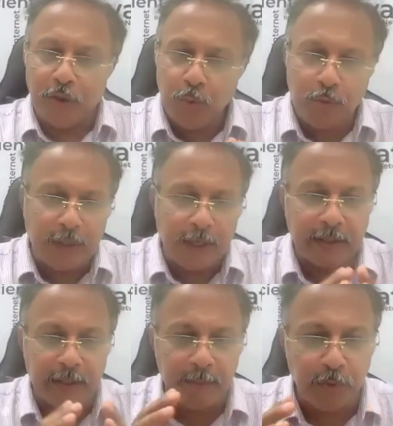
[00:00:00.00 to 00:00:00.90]
You
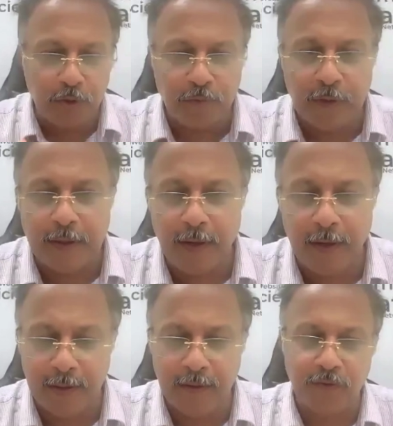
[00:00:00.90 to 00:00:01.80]
created a beautiful
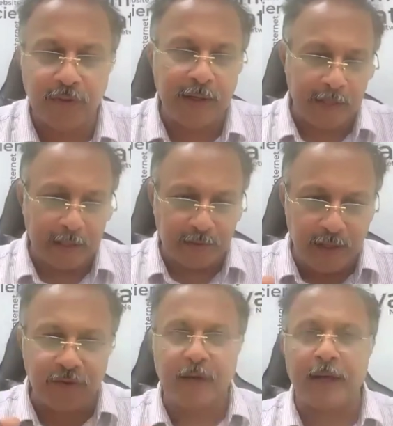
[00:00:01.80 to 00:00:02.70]
creative saying that
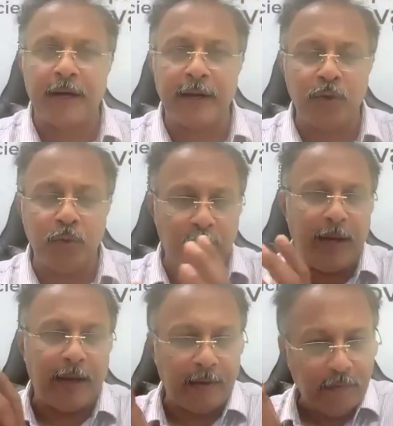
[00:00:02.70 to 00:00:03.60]
this Saturday we
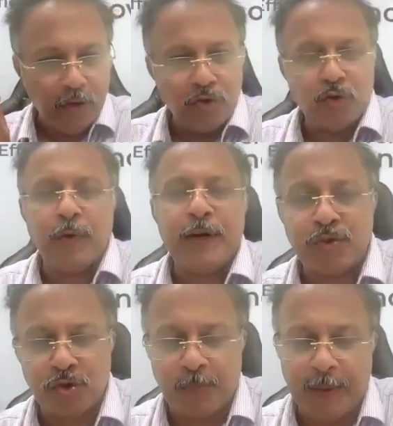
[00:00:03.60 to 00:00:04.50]
have so
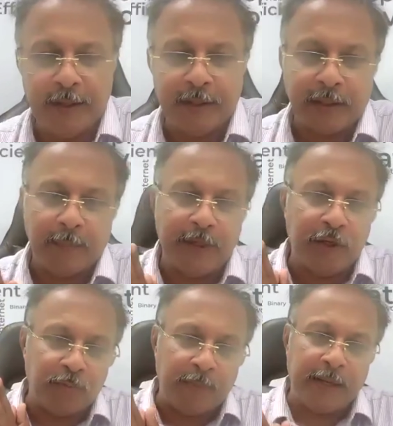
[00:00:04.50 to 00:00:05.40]
and so speaker
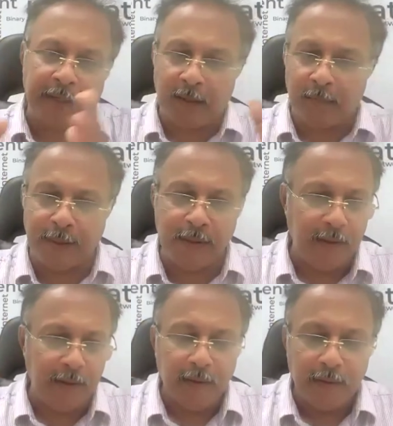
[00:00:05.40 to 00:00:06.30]
coming into my club
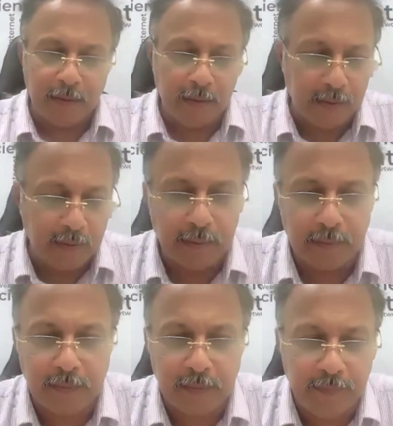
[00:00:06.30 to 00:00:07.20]
and
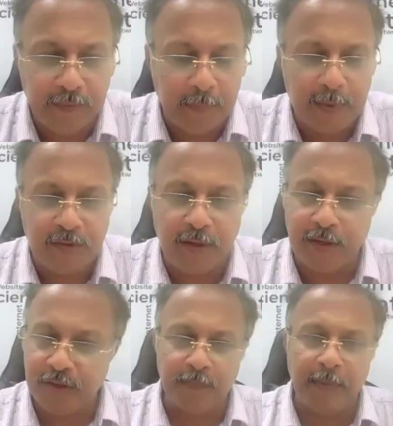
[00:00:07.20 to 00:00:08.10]
giving a
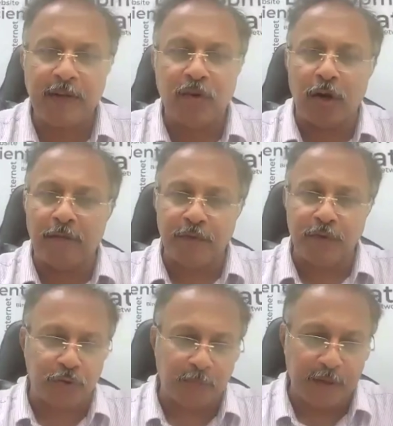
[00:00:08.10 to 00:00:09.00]
presentation. Please, all of
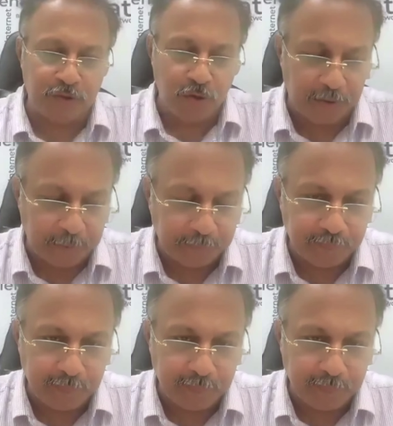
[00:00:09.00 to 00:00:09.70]
you should please join.